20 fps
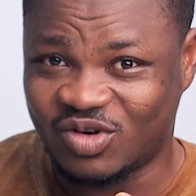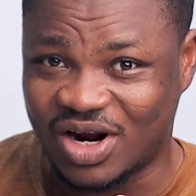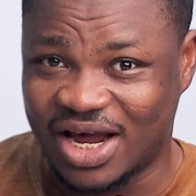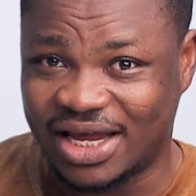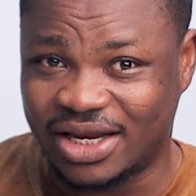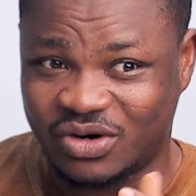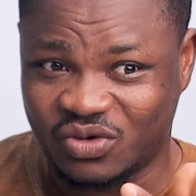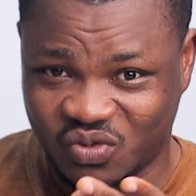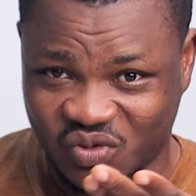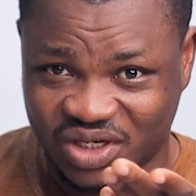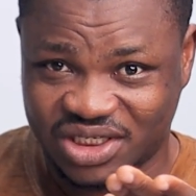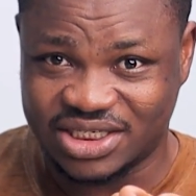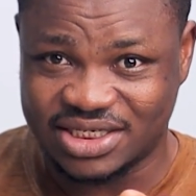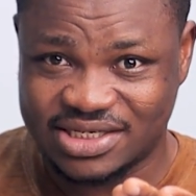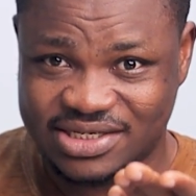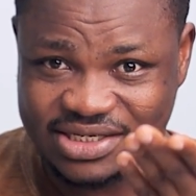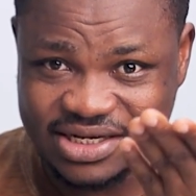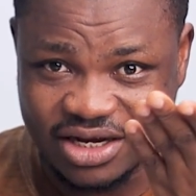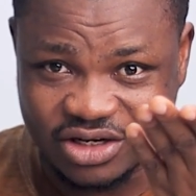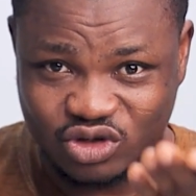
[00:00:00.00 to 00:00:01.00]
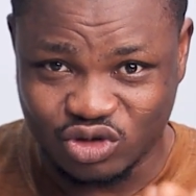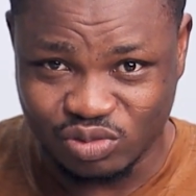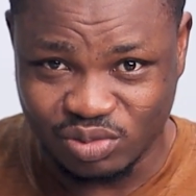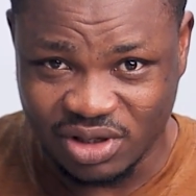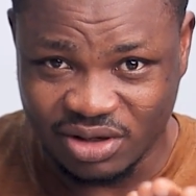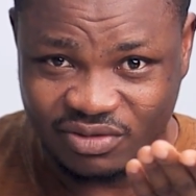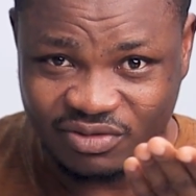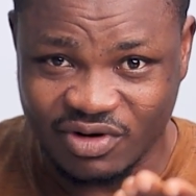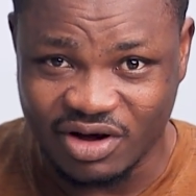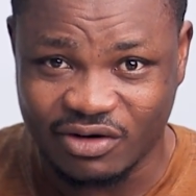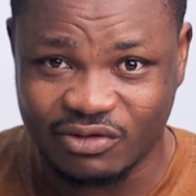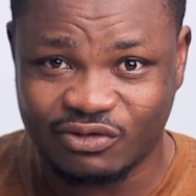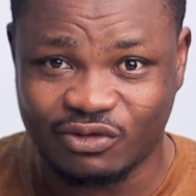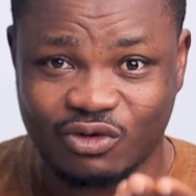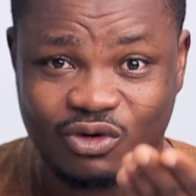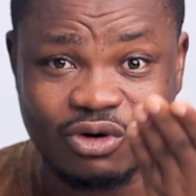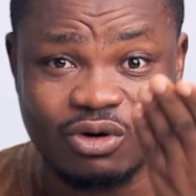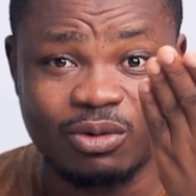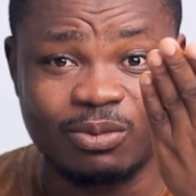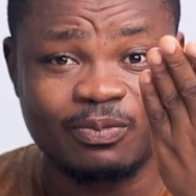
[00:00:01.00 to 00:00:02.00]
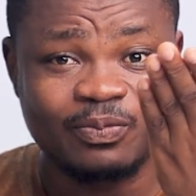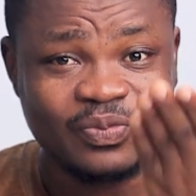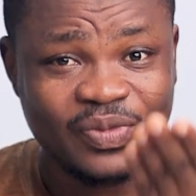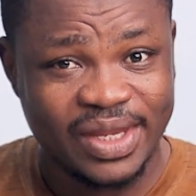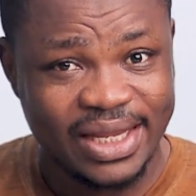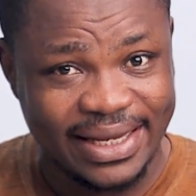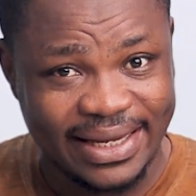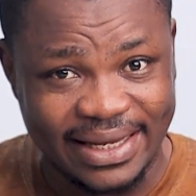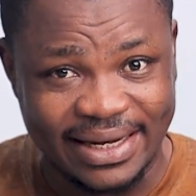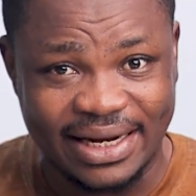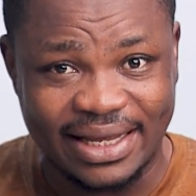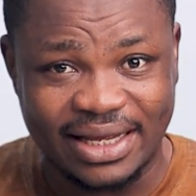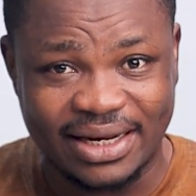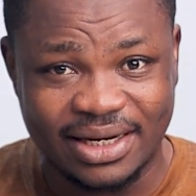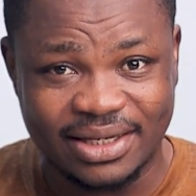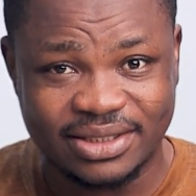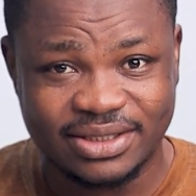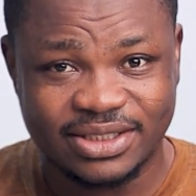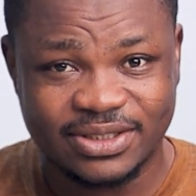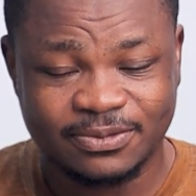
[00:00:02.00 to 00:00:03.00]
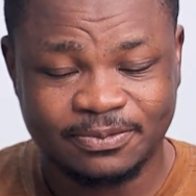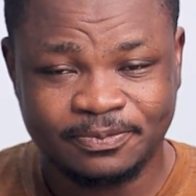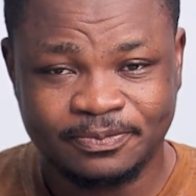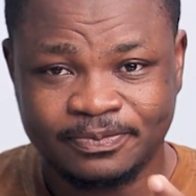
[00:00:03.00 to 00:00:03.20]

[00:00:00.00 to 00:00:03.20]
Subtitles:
right, which is a to be verb form in English.